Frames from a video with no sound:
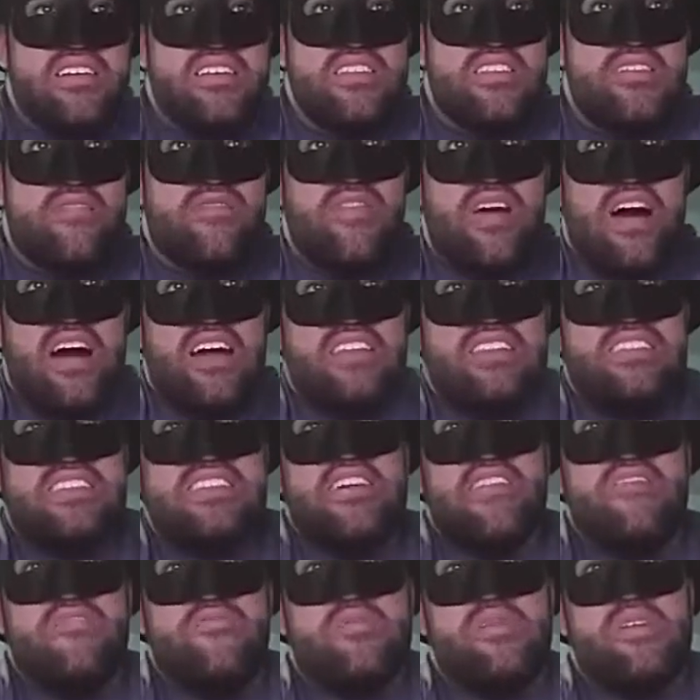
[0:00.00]
The five to
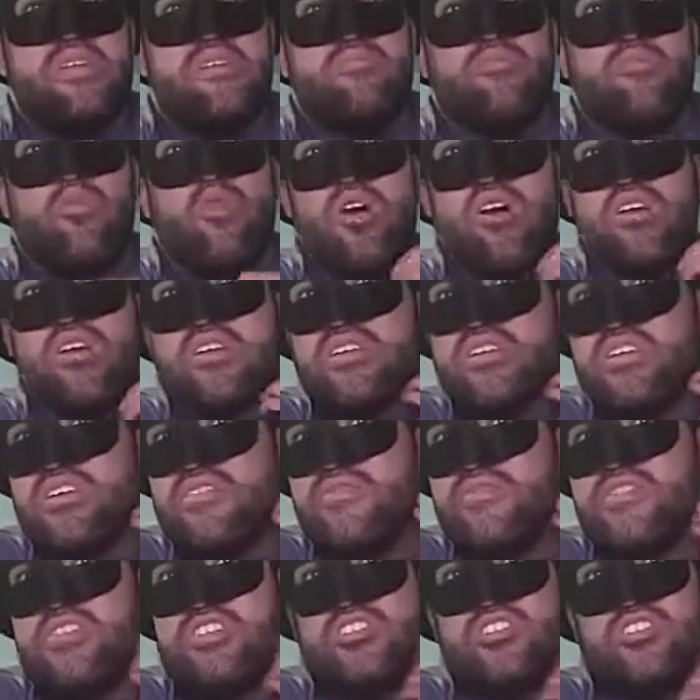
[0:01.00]
seven minute walk
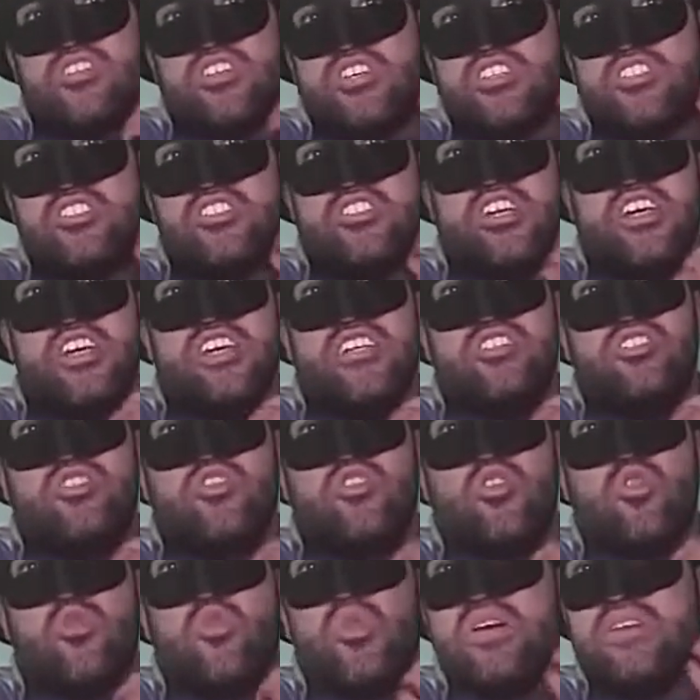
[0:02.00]
features a
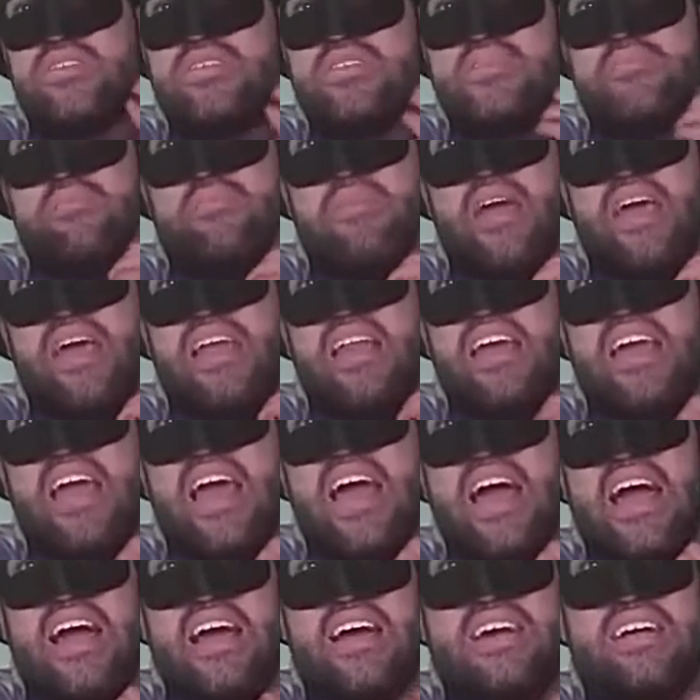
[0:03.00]
chainsaw welding
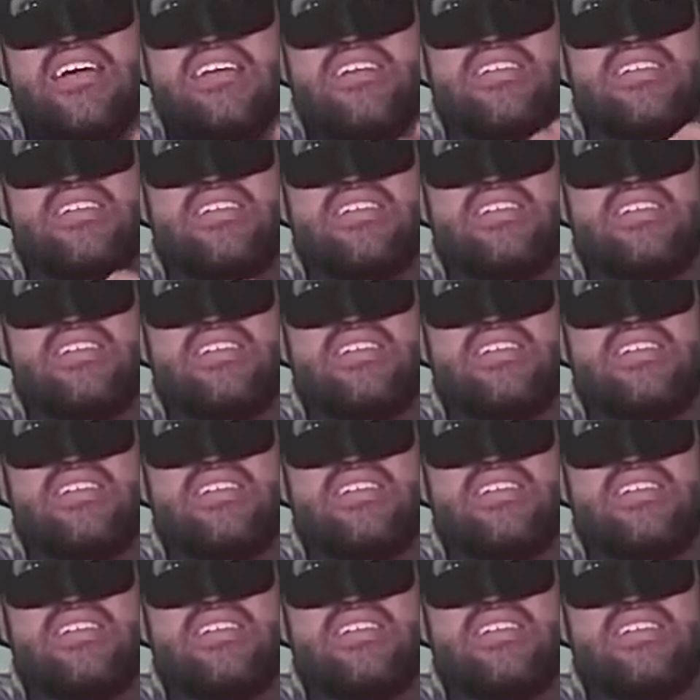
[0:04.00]
maniac,